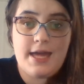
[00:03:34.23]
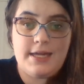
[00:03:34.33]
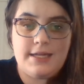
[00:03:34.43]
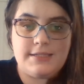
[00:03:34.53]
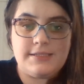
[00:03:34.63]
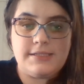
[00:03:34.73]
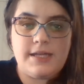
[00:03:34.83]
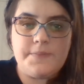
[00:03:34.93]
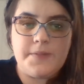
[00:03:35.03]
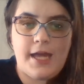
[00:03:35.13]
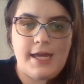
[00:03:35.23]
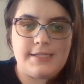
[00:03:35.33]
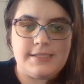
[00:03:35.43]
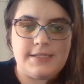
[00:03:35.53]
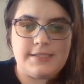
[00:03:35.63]
In some
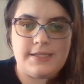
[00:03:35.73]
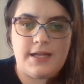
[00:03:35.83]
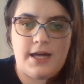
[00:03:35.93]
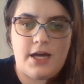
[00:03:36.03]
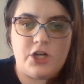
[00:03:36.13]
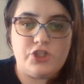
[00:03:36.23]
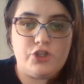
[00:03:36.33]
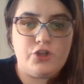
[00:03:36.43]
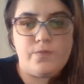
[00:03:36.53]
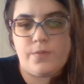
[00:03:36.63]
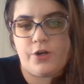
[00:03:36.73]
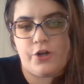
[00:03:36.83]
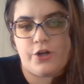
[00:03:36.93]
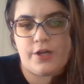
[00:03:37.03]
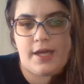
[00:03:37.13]
cases, a
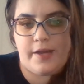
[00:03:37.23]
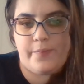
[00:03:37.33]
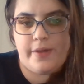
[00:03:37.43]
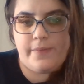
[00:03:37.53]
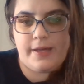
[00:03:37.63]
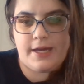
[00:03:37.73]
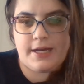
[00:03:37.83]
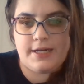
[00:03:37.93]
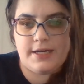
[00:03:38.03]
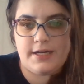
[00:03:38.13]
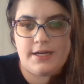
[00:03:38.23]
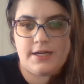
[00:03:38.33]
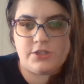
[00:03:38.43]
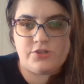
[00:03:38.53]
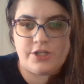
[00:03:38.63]
tumor can mimic
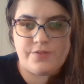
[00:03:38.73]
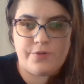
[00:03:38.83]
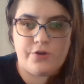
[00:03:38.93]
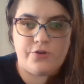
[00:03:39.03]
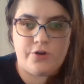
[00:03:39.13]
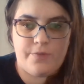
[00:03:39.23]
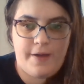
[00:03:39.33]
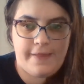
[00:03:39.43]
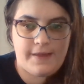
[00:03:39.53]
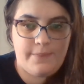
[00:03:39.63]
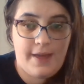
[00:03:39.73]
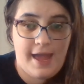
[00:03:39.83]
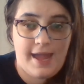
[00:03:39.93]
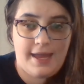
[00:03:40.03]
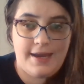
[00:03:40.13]
trigeminal neuropathic
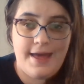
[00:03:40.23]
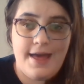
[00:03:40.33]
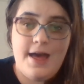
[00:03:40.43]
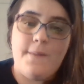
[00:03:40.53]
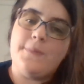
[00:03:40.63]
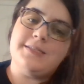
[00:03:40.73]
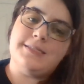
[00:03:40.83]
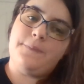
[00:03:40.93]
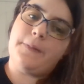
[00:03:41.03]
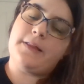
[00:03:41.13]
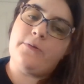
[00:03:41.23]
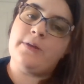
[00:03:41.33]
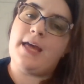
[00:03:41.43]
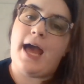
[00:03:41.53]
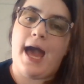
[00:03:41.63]
pain, but typically when
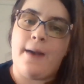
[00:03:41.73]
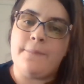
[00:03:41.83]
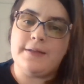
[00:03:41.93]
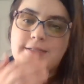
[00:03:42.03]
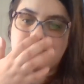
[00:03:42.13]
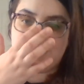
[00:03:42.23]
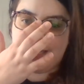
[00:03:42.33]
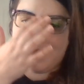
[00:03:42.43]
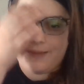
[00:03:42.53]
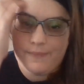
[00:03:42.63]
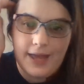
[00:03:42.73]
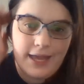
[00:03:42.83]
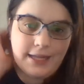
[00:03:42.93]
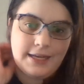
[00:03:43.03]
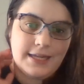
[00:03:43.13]
that happens, the
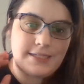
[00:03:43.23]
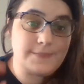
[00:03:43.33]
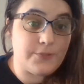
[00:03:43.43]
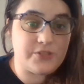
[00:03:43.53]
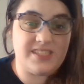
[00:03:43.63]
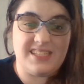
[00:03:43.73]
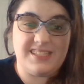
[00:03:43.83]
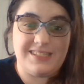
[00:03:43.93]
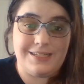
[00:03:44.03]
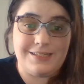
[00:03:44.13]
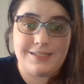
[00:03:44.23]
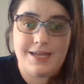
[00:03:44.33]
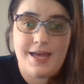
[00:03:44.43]
pain is persistent.